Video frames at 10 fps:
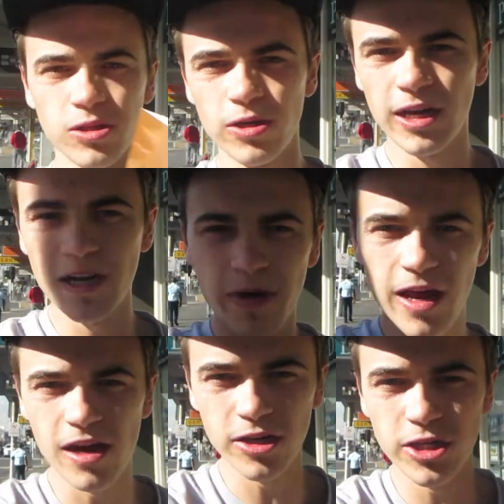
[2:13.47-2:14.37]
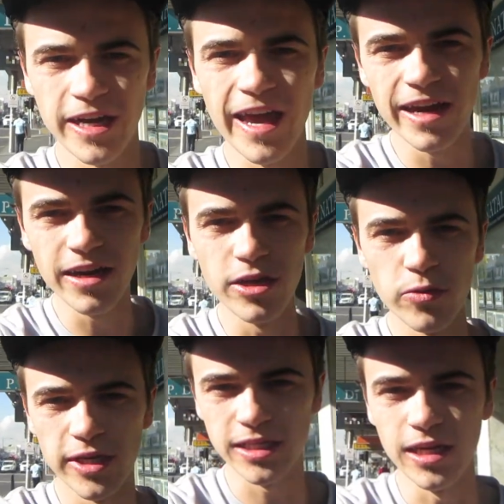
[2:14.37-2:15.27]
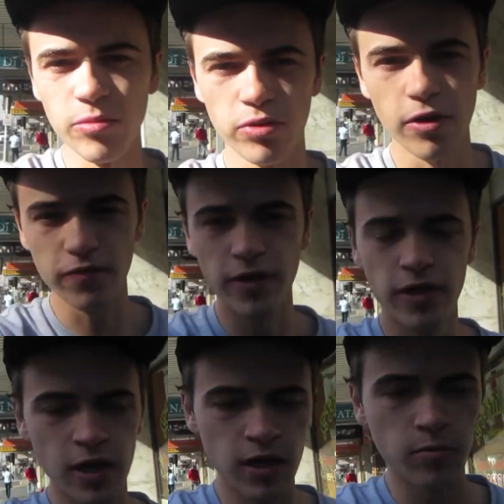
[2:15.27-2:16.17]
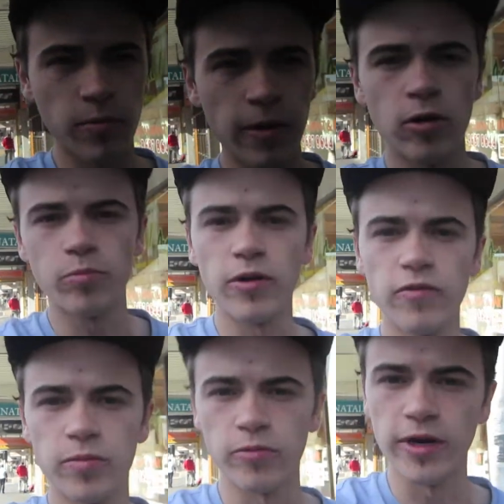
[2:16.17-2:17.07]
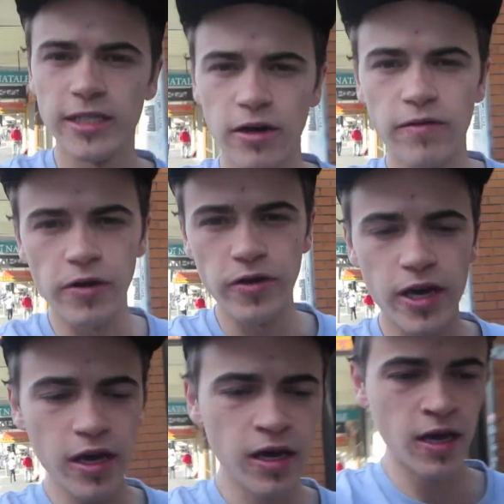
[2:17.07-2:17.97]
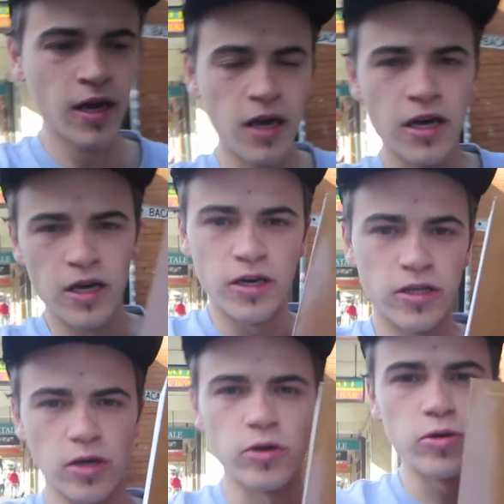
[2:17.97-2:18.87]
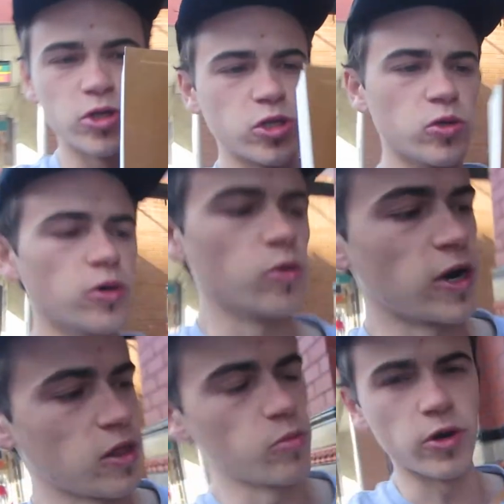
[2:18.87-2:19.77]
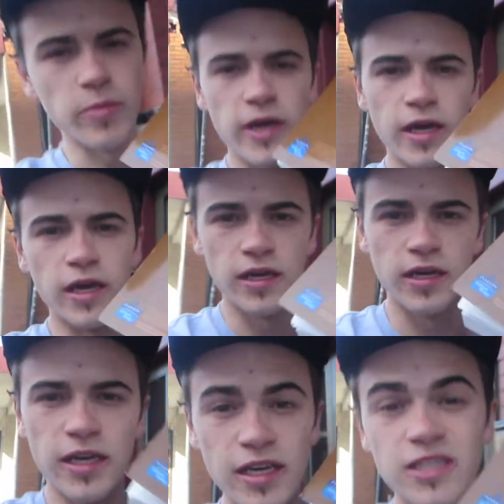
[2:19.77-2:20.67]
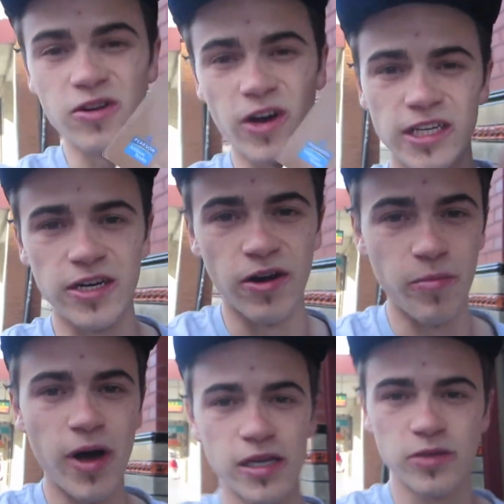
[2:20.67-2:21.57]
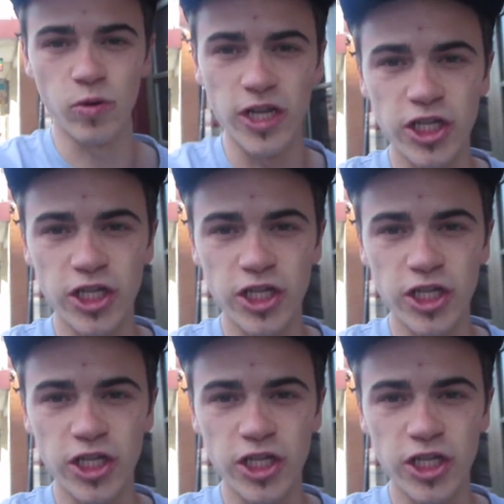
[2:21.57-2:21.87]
Looking at about 180 USD profit. Maybe not profit, but resale value there. So good score. The one on the bottom here is 99 bucks. What a